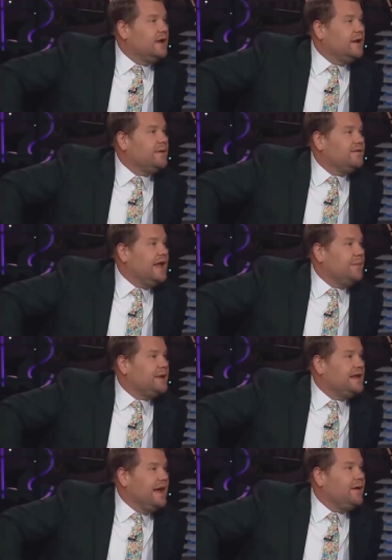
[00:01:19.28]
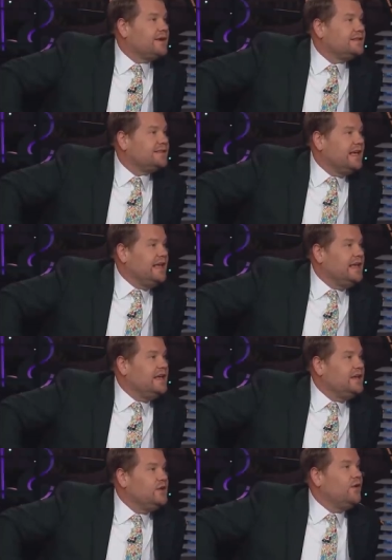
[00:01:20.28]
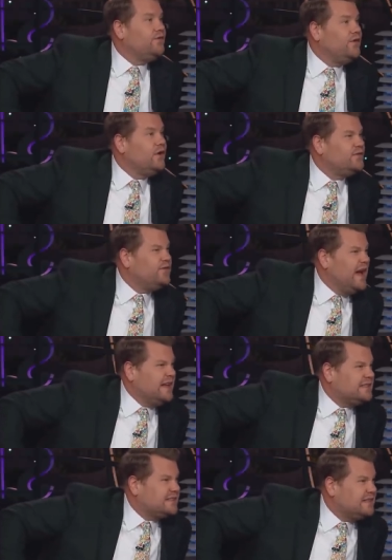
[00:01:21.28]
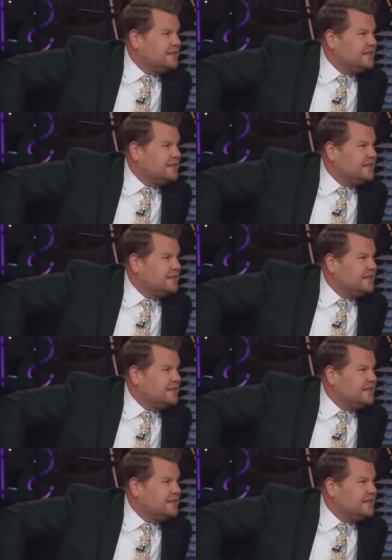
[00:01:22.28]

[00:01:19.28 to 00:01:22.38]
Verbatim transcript: you, and I'm even happier now I can see your full face.